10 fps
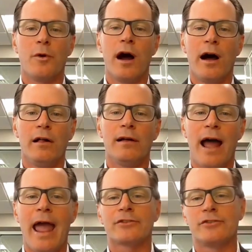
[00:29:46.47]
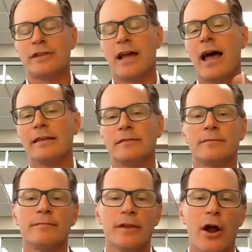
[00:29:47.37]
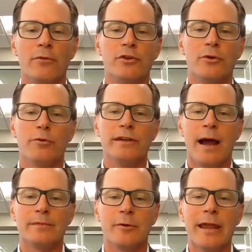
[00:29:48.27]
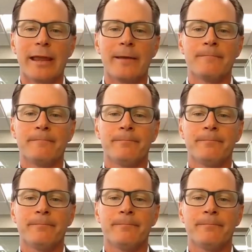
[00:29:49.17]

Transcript: while I exercise, 2 or 3 times a week.